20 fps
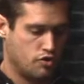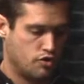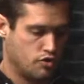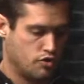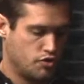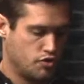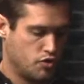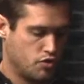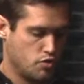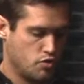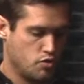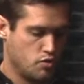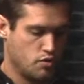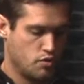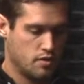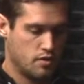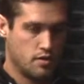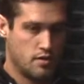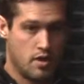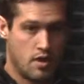
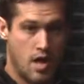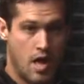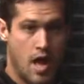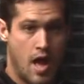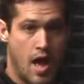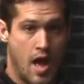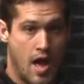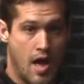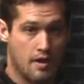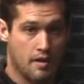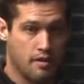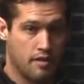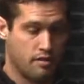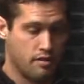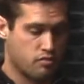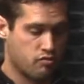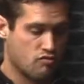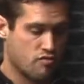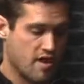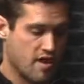two, and
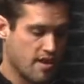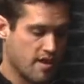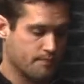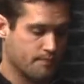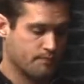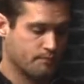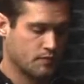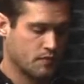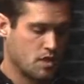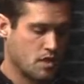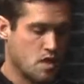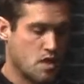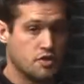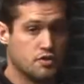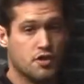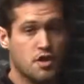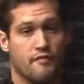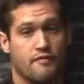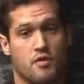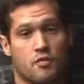three.
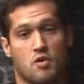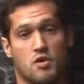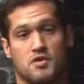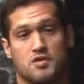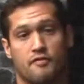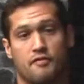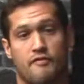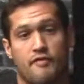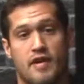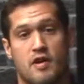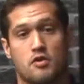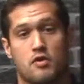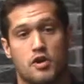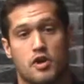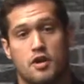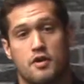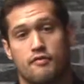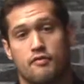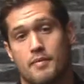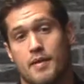So if you want to feel
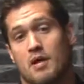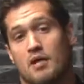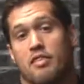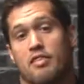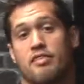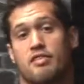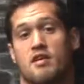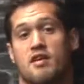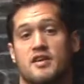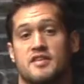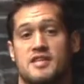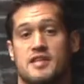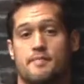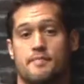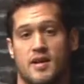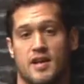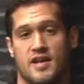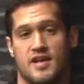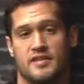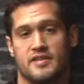good for about 30
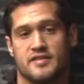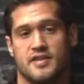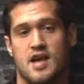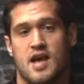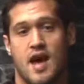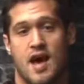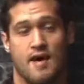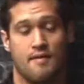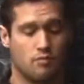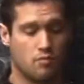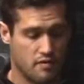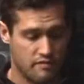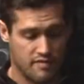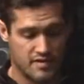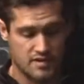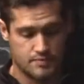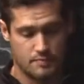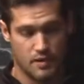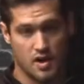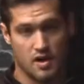minutes, have one of
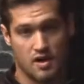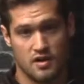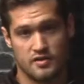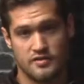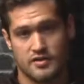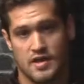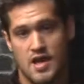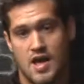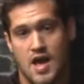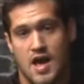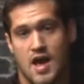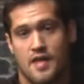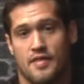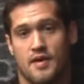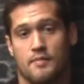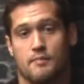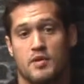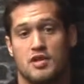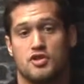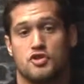these bars, and
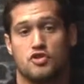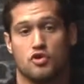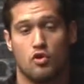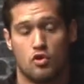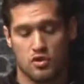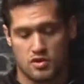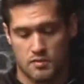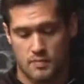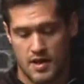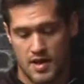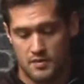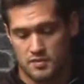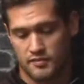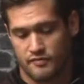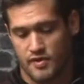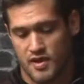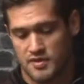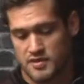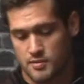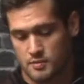then be sure to be able to
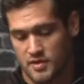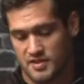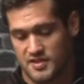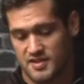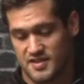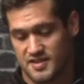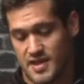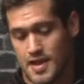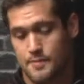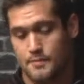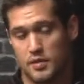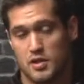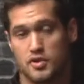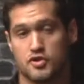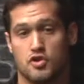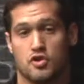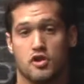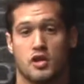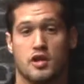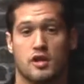find somewhere to sleep because
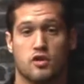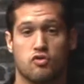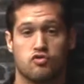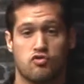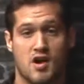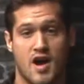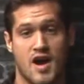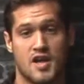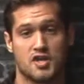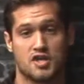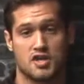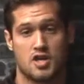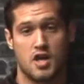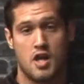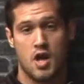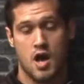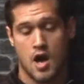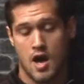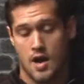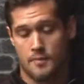you're gonna crash
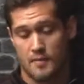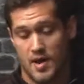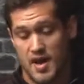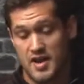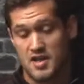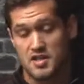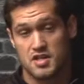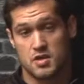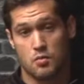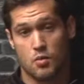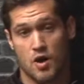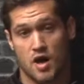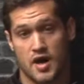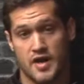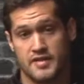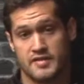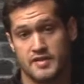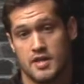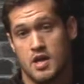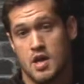um,
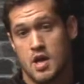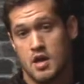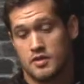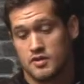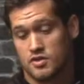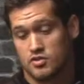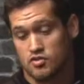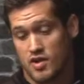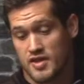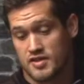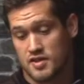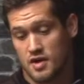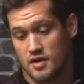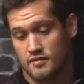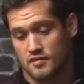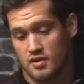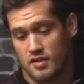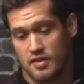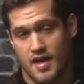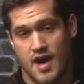energy-wise straight
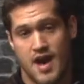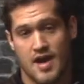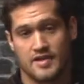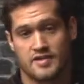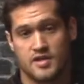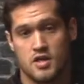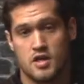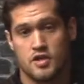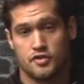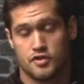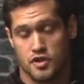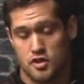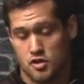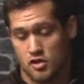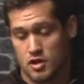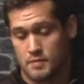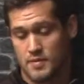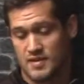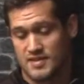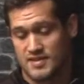after that. So you're
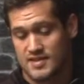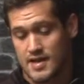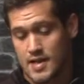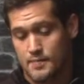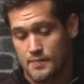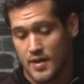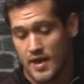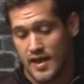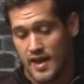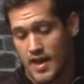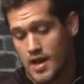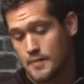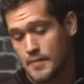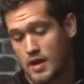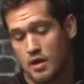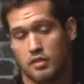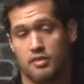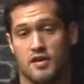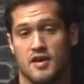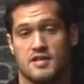gonna be sleeping in
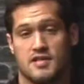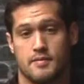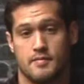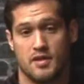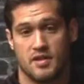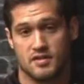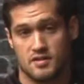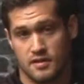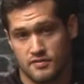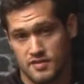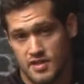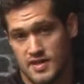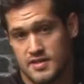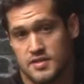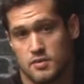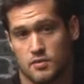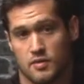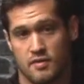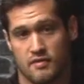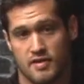about 30 minutes after
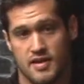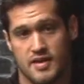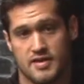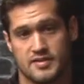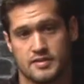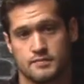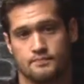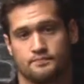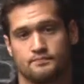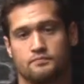eating one of these.